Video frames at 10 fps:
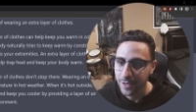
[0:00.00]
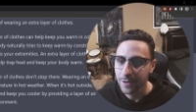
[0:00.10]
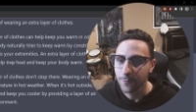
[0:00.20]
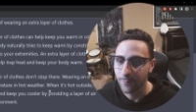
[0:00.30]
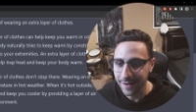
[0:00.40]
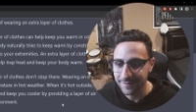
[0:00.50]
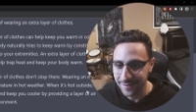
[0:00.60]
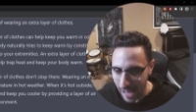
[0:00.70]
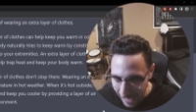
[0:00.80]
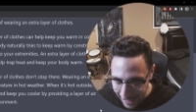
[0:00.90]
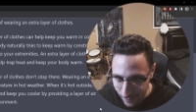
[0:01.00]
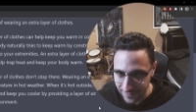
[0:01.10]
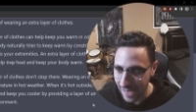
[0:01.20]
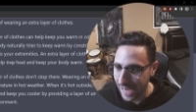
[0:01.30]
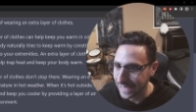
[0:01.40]
When it's hot
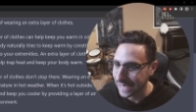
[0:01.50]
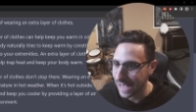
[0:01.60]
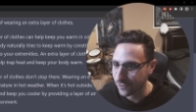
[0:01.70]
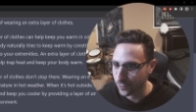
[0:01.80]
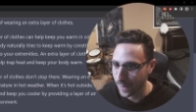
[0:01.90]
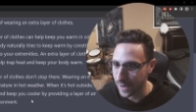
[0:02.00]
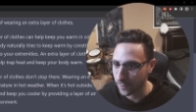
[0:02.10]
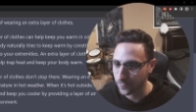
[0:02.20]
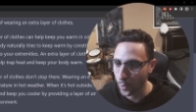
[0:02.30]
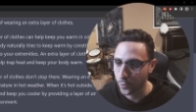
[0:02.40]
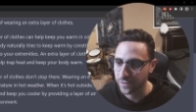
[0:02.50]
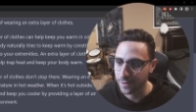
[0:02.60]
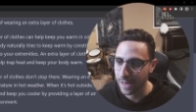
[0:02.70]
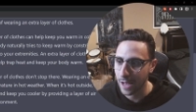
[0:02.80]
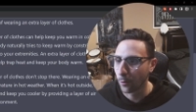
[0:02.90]
outside, an extra layer of clothes can
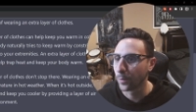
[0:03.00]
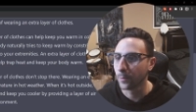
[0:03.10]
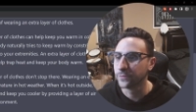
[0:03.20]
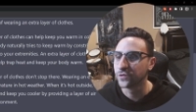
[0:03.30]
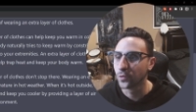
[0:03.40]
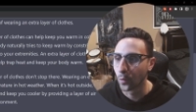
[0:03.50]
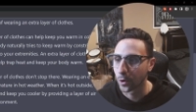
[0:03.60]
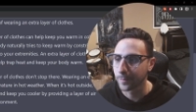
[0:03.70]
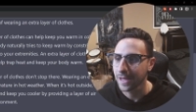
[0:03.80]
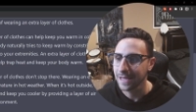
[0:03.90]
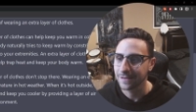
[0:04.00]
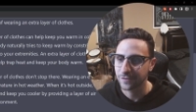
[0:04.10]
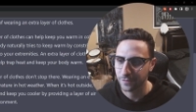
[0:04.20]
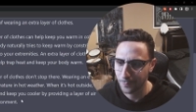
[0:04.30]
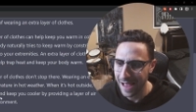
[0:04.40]
help absorb
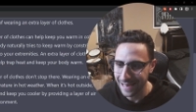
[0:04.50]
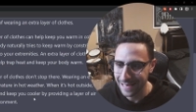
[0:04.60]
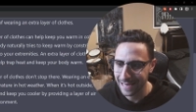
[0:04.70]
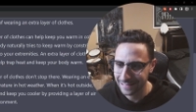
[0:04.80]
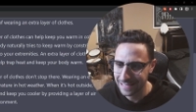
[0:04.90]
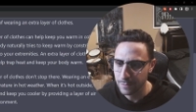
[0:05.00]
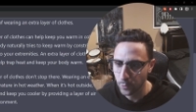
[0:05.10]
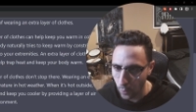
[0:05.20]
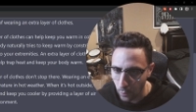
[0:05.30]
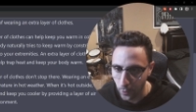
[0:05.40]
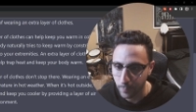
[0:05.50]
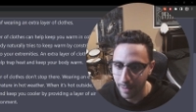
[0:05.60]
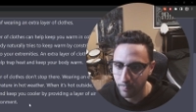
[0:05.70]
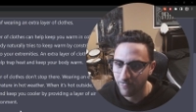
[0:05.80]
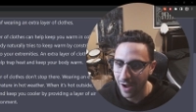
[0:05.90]
sweat and keep cooler by
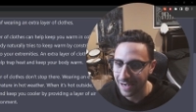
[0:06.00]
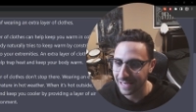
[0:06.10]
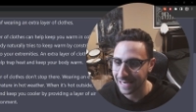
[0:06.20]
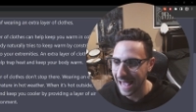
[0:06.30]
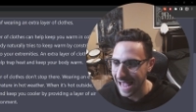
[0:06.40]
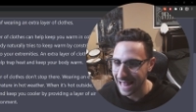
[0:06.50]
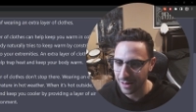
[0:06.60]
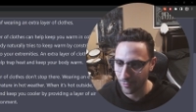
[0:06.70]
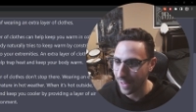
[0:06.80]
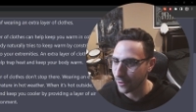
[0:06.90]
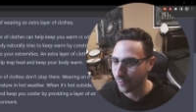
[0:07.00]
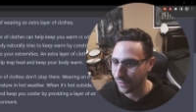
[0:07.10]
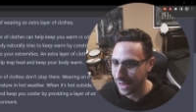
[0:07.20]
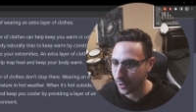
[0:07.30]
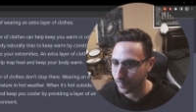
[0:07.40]
providing a layer of
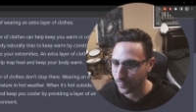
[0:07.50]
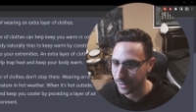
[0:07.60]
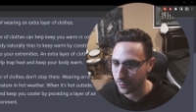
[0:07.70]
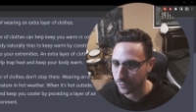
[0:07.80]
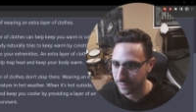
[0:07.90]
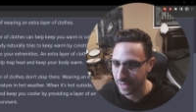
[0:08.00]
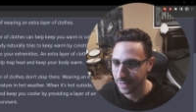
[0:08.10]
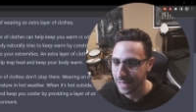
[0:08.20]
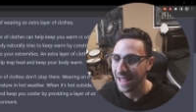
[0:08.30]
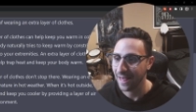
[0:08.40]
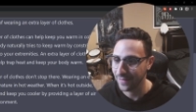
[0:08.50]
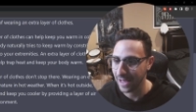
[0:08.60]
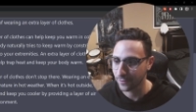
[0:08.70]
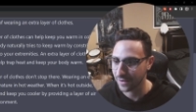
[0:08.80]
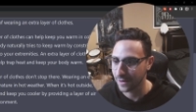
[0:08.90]
air between your skin and the
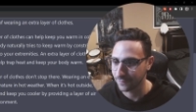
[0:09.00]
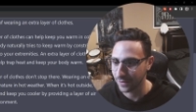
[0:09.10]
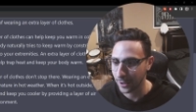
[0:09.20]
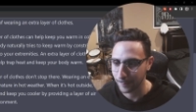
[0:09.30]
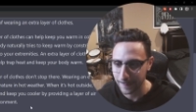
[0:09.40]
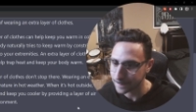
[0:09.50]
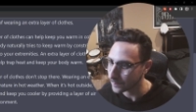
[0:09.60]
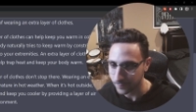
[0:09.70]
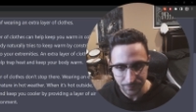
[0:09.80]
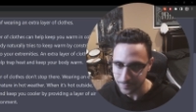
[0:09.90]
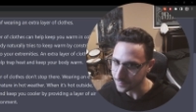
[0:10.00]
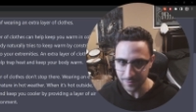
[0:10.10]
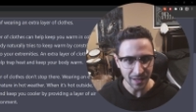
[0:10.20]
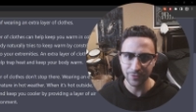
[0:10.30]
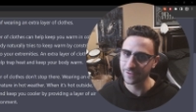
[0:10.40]
outside environment.
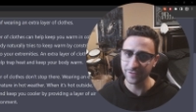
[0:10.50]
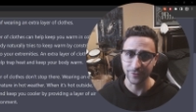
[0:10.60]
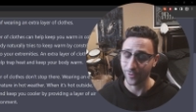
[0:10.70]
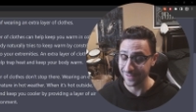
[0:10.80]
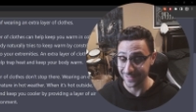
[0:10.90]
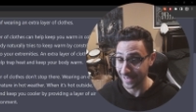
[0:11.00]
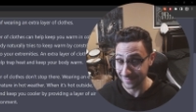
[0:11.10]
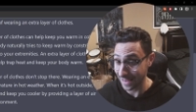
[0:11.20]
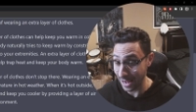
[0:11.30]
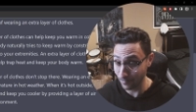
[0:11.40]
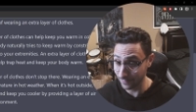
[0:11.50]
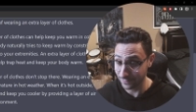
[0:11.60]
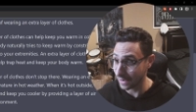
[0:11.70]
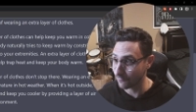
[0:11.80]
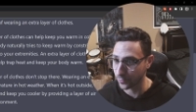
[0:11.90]
This is crazy, guys. I would have
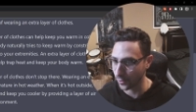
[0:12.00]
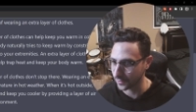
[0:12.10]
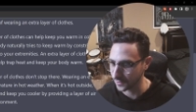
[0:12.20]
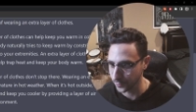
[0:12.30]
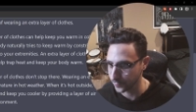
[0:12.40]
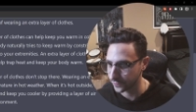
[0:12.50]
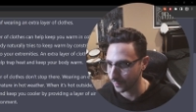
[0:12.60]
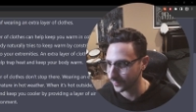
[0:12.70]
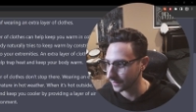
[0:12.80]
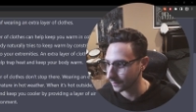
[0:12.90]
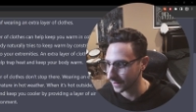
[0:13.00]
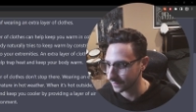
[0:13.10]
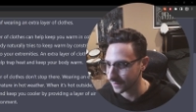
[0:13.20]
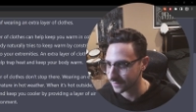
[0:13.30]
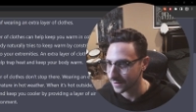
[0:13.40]
never thought to do something like
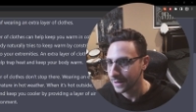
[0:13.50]
this.